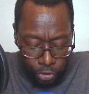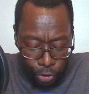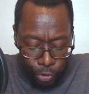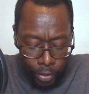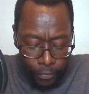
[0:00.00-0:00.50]

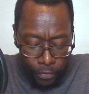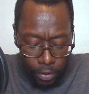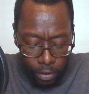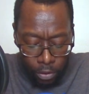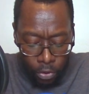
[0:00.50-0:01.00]
drift
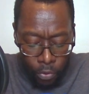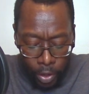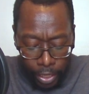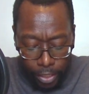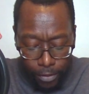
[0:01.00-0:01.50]

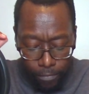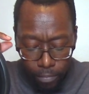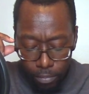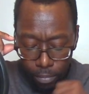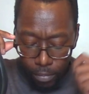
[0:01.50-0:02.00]
away.
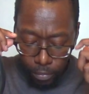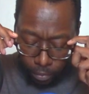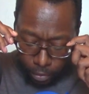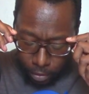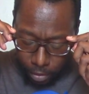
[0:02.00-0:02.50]

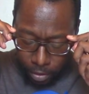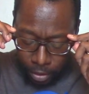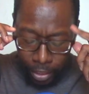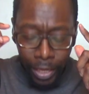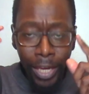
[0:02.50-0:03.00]
And
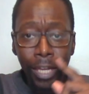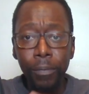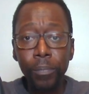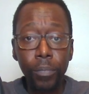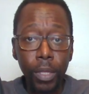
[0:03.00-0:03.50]

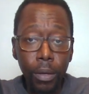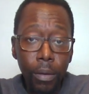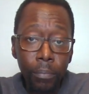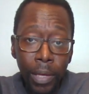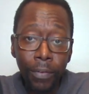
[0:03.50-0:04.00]
again,
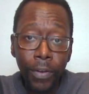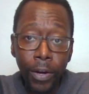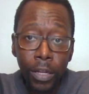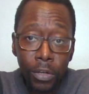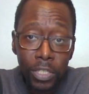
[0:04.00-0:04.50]
pay
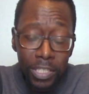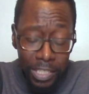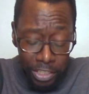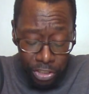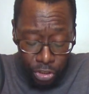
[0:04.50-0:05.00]
very close
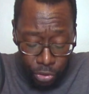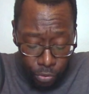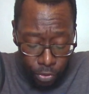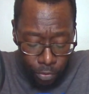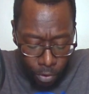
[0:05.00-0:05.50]
attention
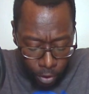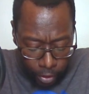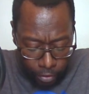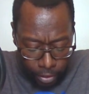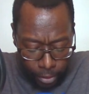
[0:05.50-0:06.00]
to the
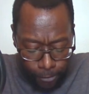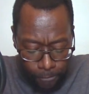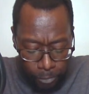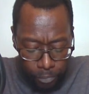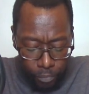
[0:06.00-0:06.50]
warning there.
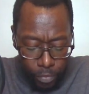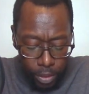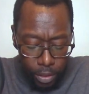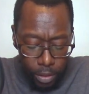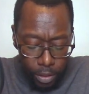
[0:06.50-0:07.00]

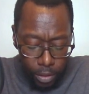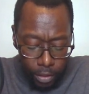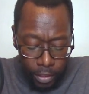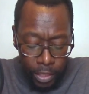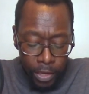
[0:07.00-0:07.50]

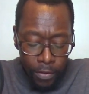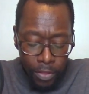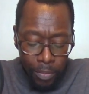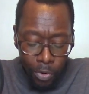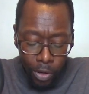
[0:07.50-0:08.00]
Give
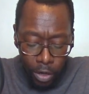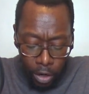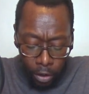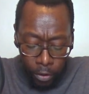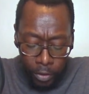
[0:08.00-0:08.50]
the more
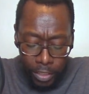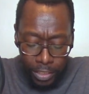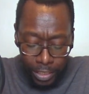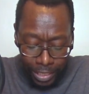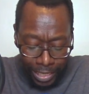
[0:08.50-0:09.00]

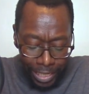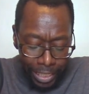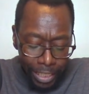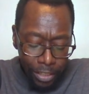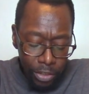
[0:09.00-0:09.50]
earnest
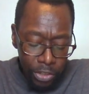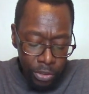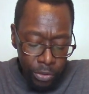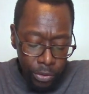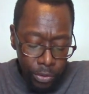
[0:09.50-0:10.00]
heed
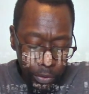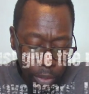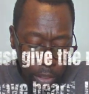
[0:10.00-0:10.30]
to